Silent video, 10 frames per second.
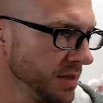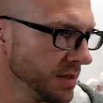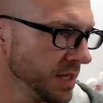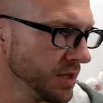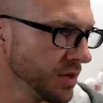
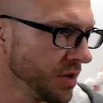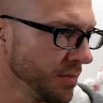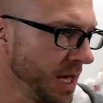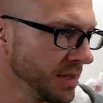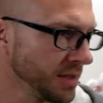Teacher, the
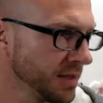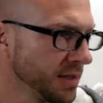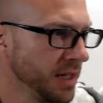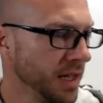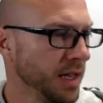Mets,
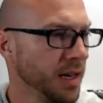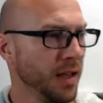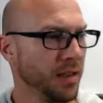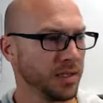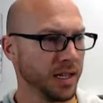and
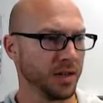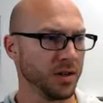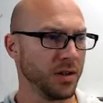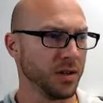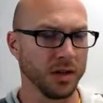
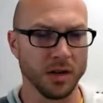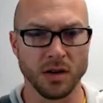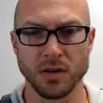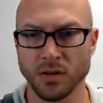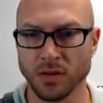Alexander, the
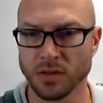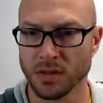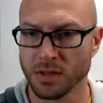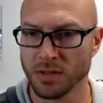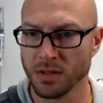Cardinals.
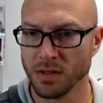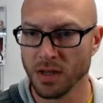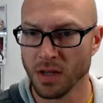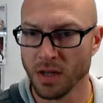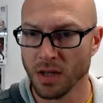
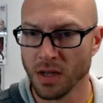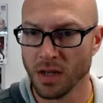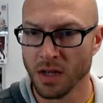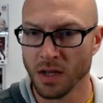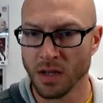
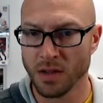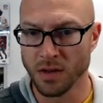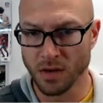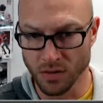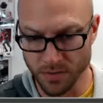There you
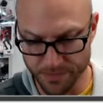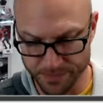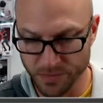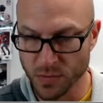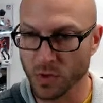go.
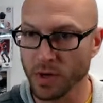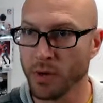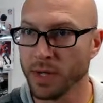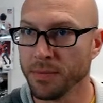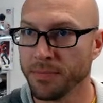Trade away.